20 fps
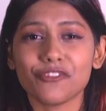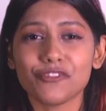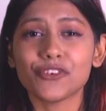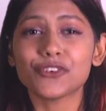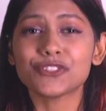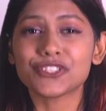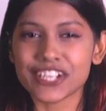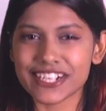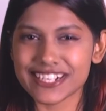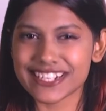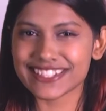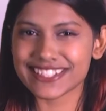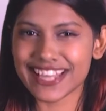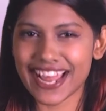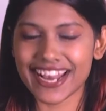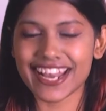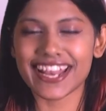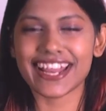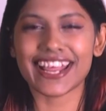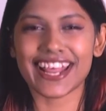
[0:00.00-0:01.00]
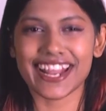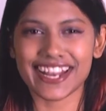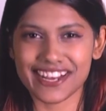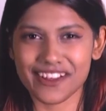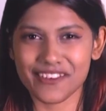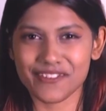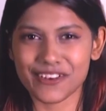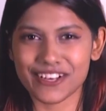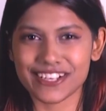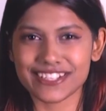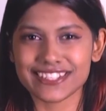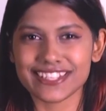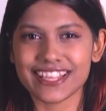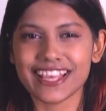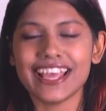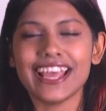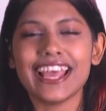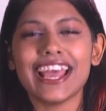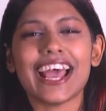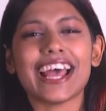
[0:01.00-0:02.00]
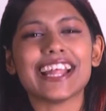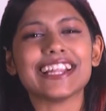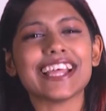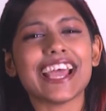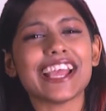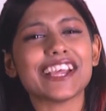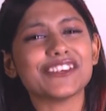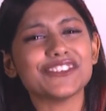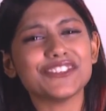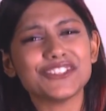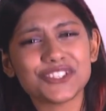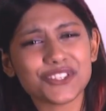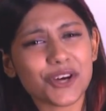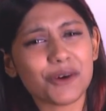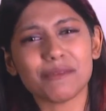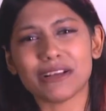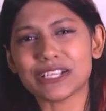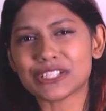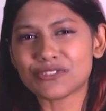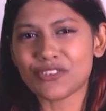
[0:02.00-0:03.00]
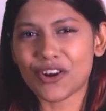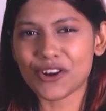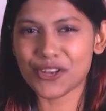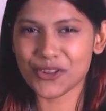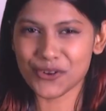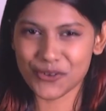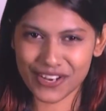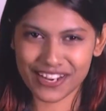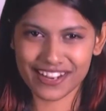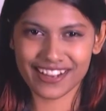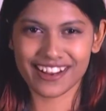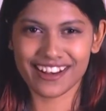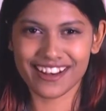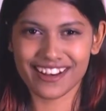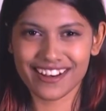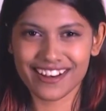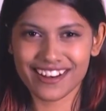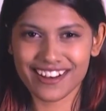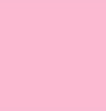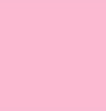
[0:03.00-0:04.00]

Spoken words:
future designing endeavors, and thank you so much for tuning in.